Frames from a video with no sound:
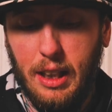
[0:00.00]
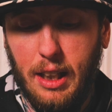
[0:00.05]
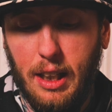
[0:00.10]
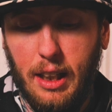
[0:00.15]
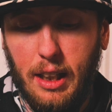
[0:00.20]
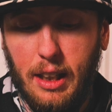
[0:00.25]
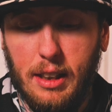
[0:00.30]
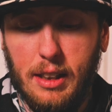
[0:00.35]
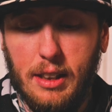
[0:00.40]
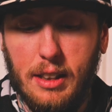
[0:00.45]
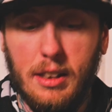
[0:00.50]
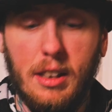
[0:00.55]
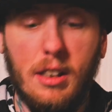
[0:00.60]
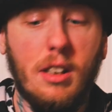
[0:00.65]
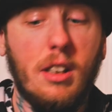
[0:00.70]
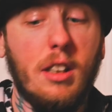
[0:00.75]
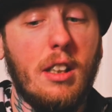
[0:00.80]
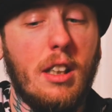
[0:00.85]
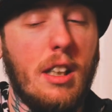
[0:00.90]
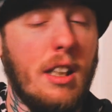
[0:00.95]

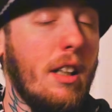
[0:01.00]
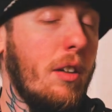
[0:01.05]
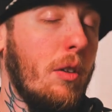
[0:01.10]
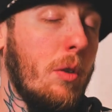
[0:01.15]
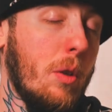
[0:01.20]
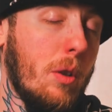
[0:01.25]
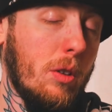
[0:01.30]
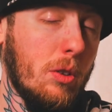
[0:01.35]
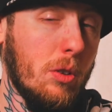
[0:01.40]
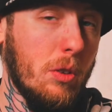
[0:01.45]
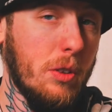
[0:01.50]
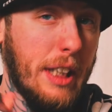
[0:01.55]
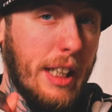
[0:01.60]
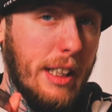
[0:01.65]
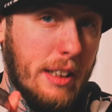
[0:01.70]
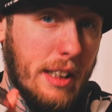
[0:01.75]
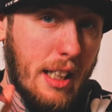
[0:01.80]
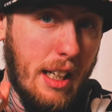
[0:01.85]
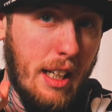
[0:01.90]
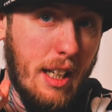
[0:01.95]
an oracle
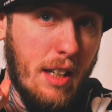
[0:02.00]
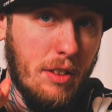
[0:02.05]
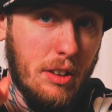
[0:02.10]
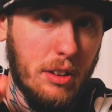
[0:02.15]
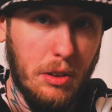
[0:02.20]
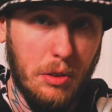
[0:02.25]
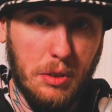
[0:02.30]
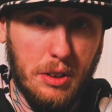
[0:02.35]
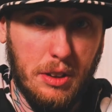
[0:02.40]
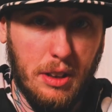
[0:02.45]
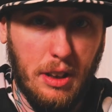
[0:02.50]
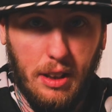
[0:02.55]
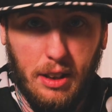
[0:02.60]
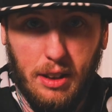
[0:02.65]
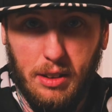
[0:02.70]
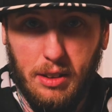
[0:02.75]
deck that I haven't used.